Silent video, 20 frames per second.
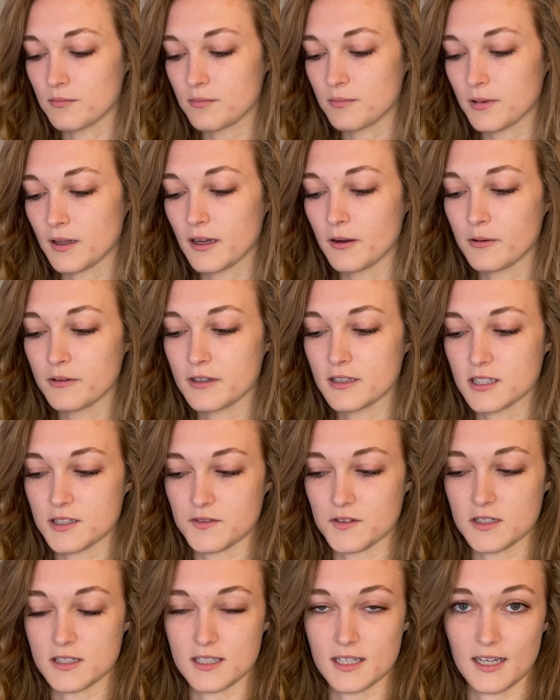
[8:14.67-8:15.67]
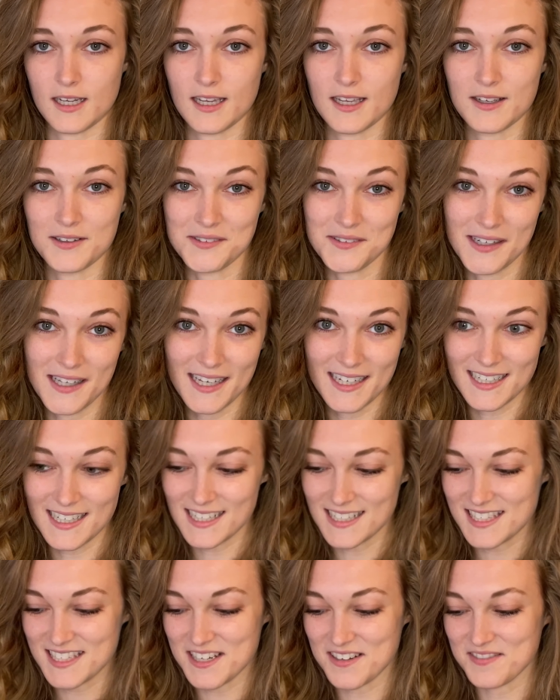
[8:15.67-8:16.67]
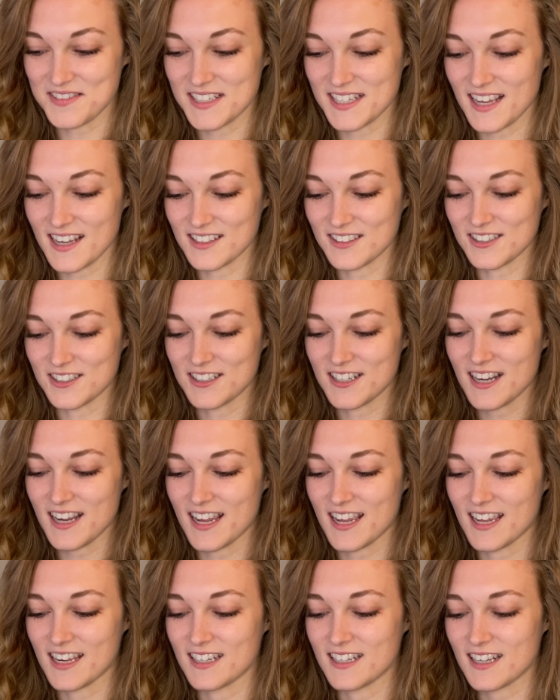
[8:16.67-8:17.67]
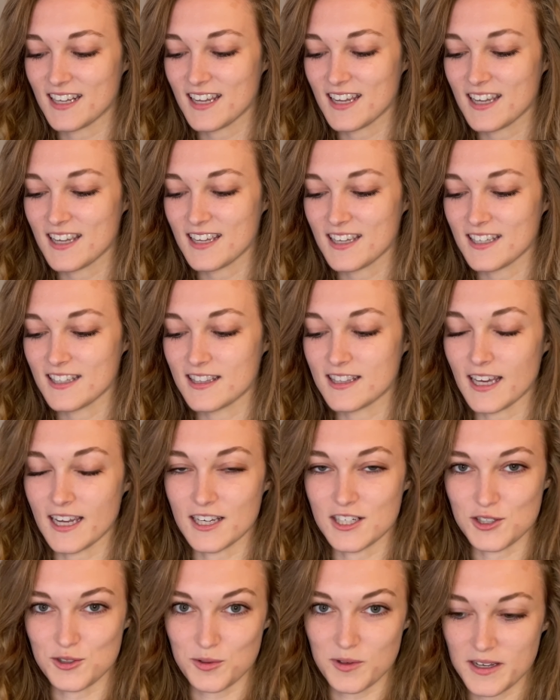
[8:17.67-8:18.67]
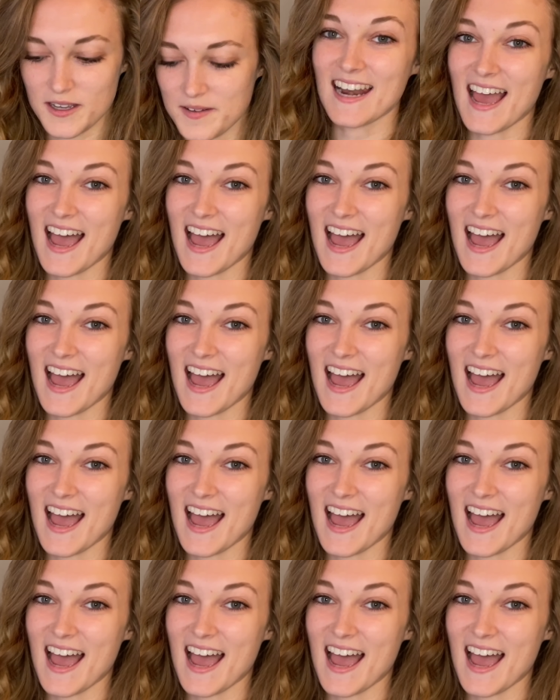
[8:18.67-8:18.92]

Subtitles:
play with this for a second while I get stuff together, and they enjoy it.